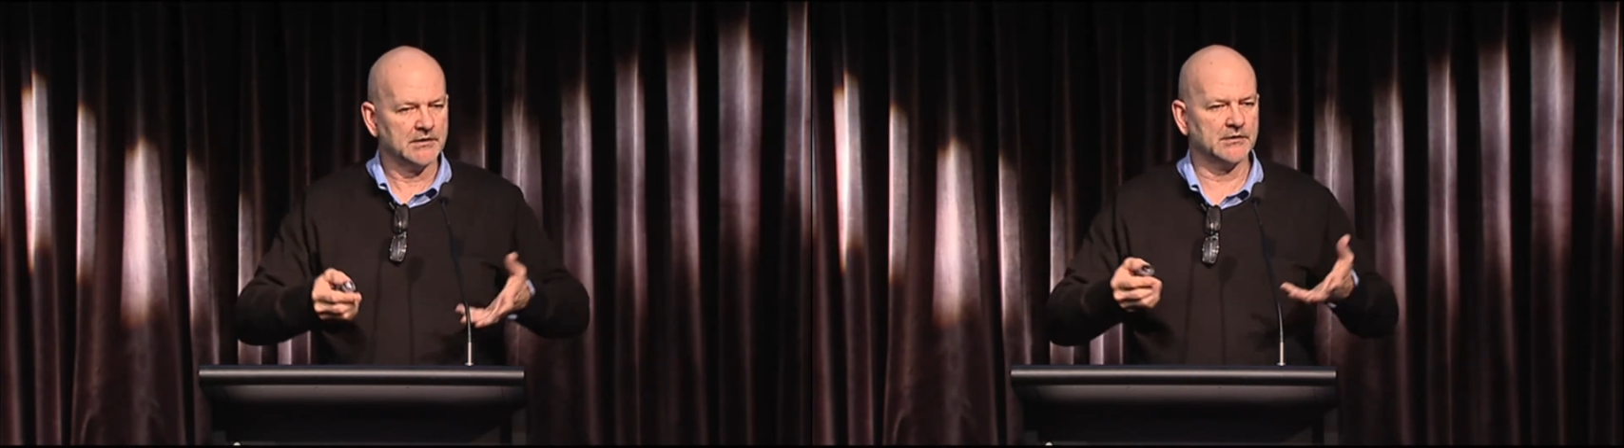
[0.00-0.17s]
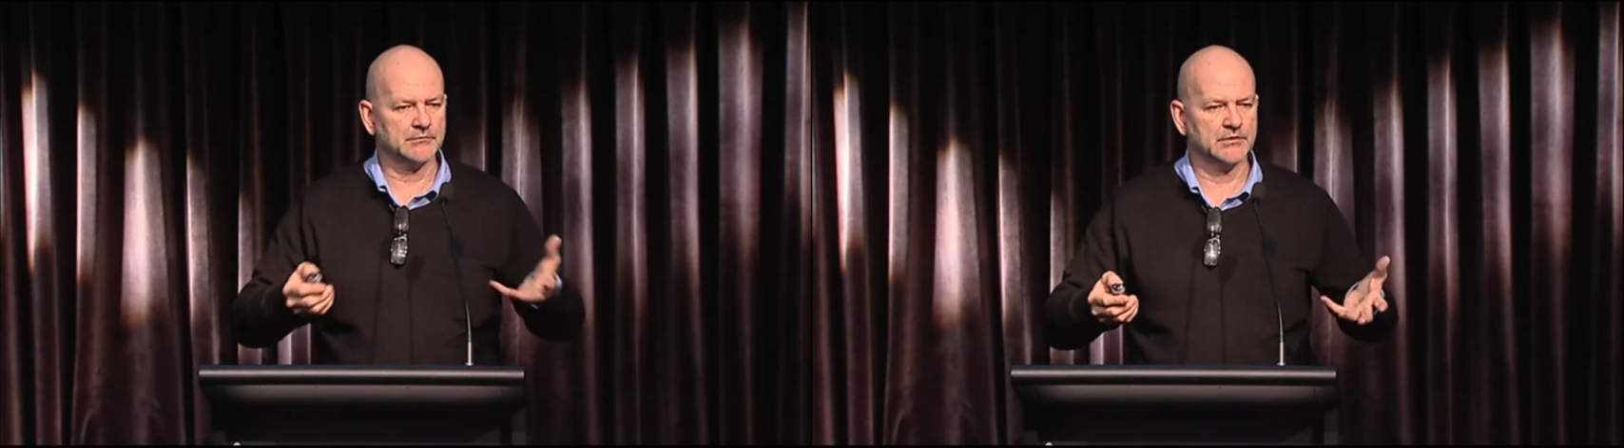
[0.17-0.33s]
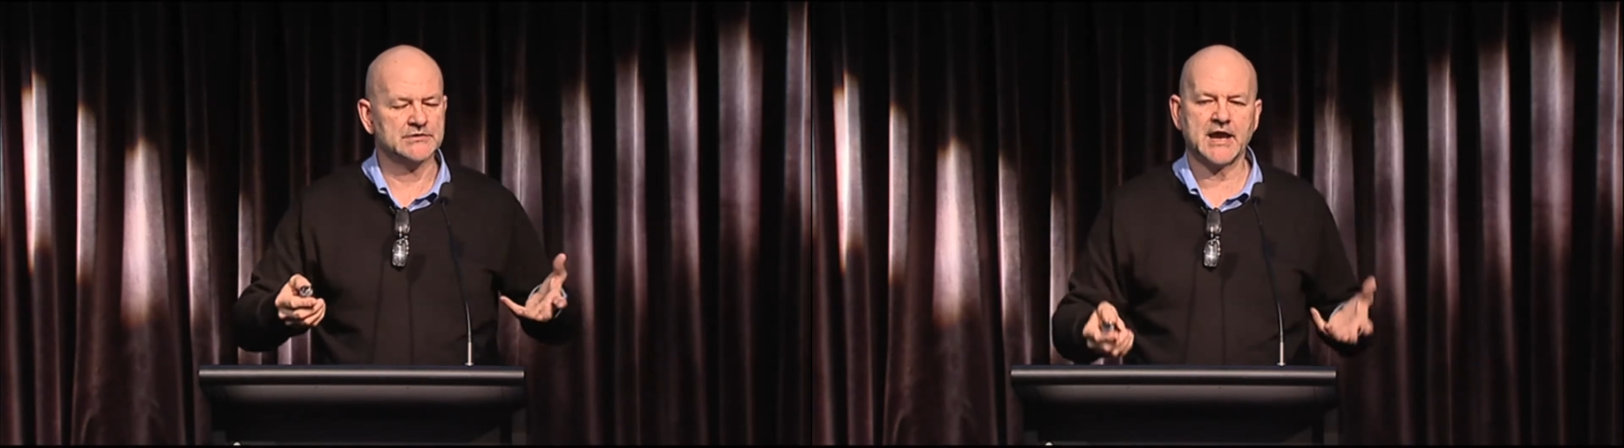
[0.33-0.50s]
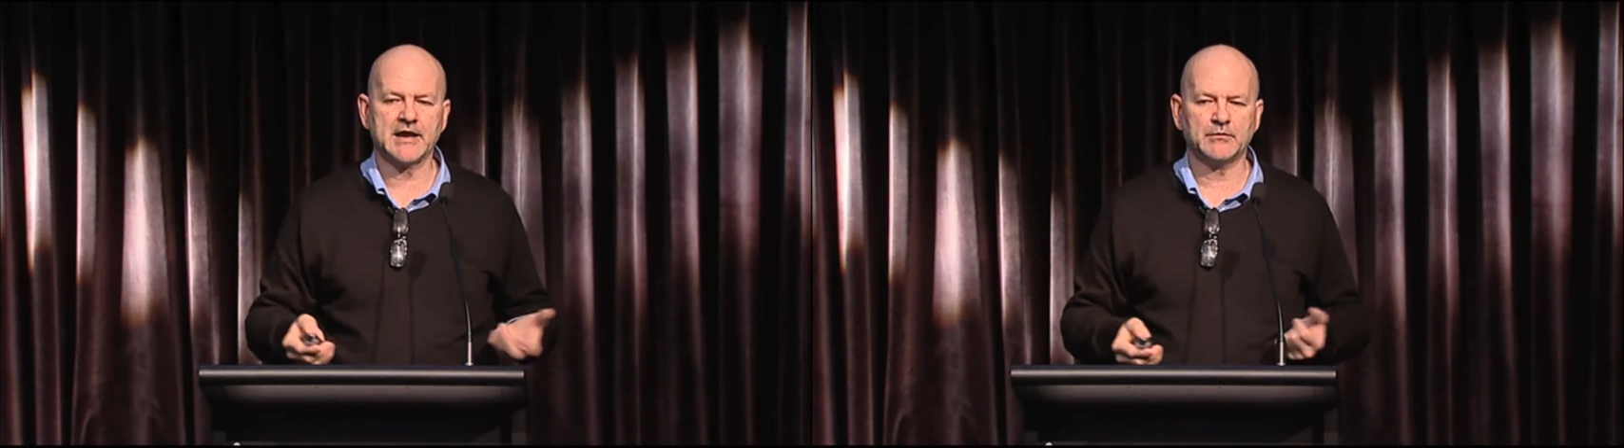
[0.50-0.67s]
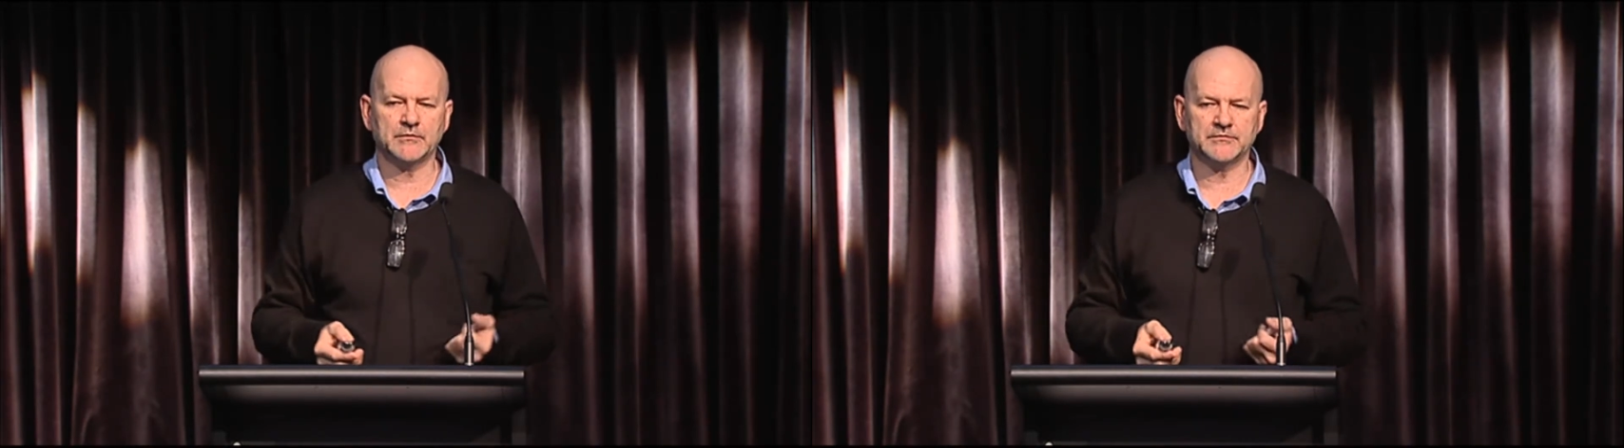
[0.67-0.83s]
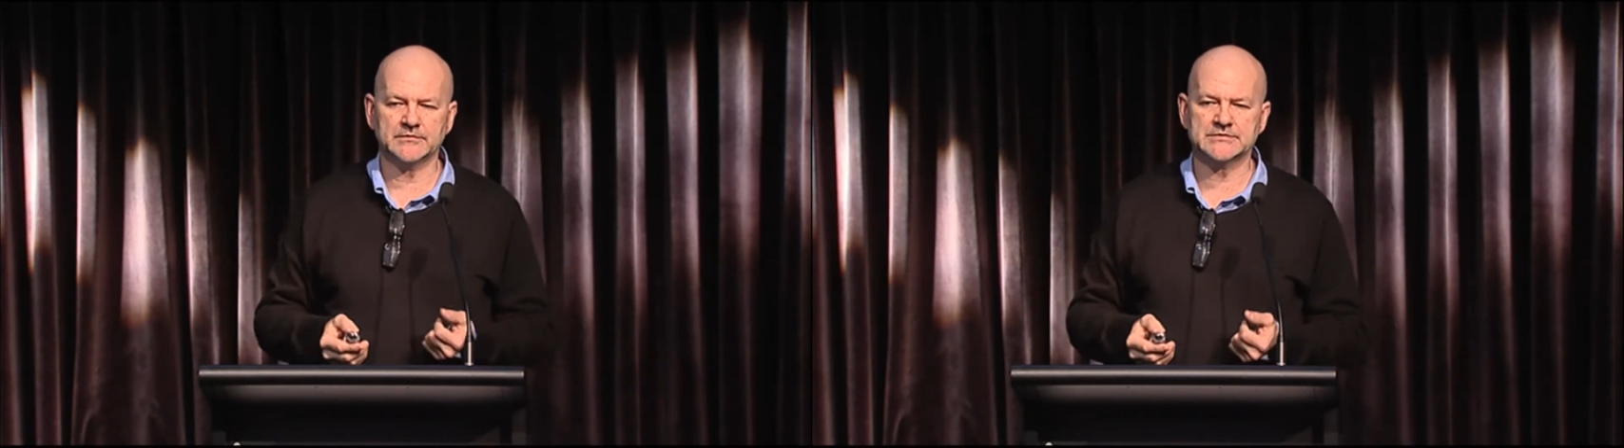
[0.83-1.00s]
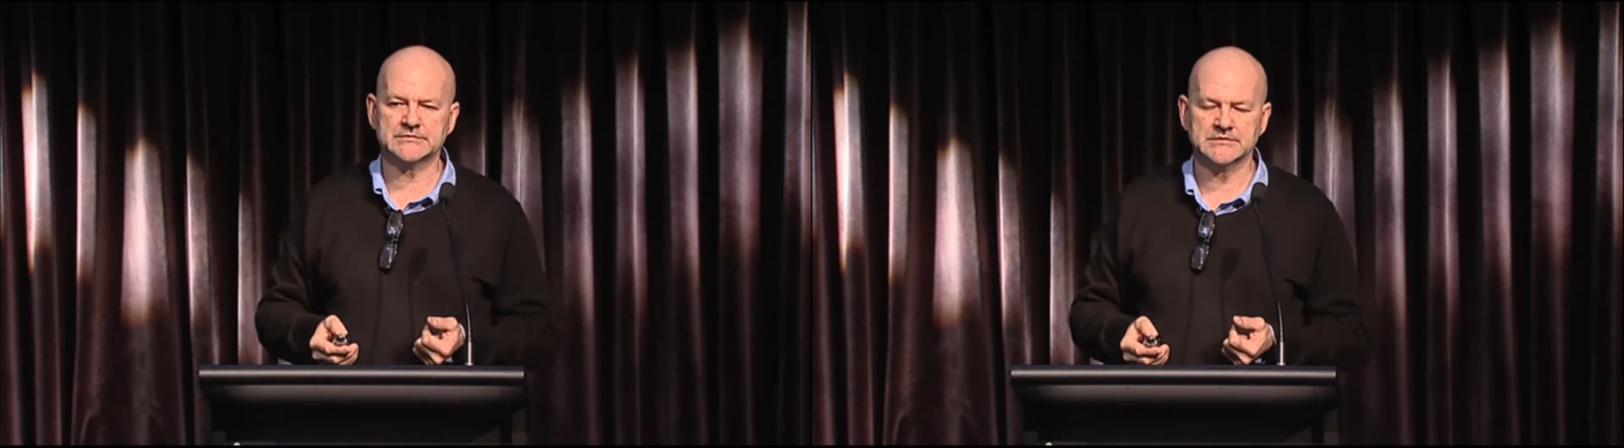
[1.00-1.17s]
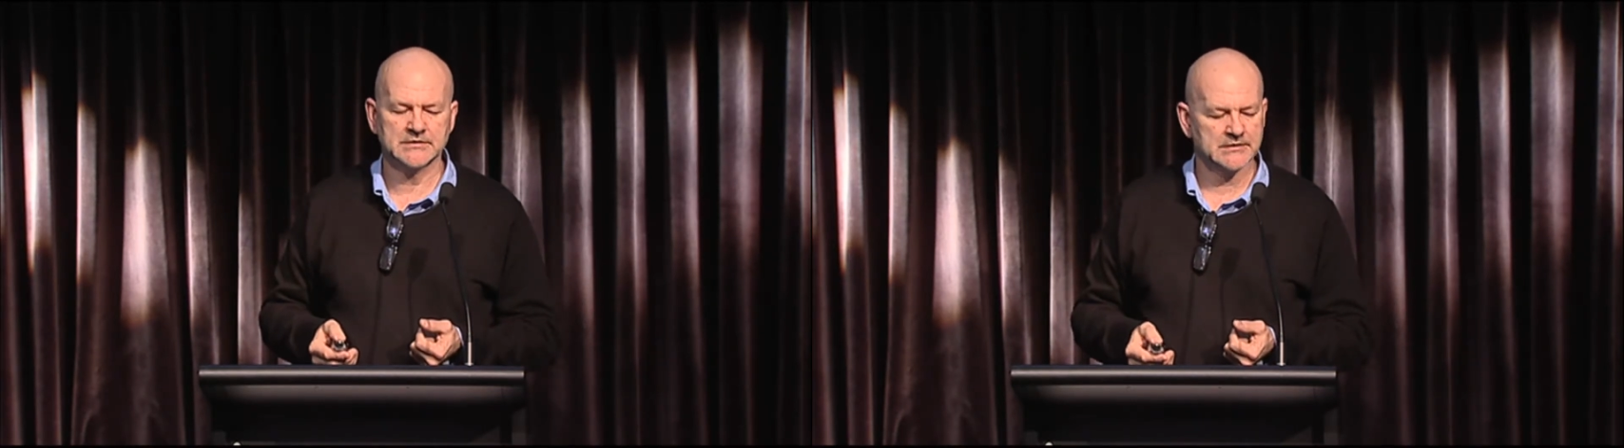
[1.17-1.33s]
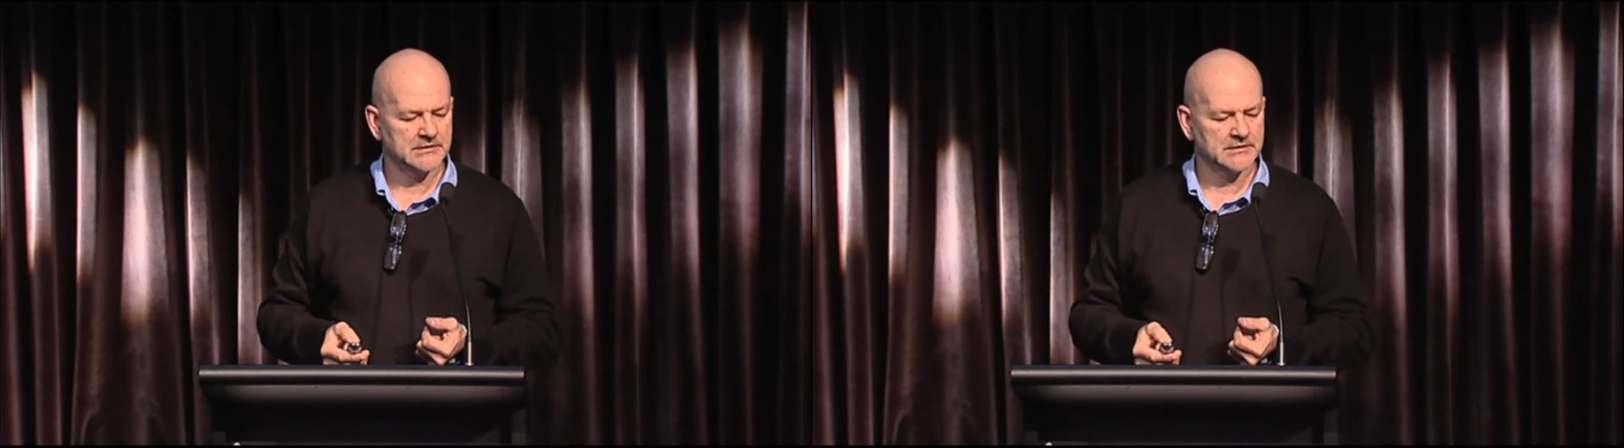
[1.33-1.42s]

in other words, aquifers,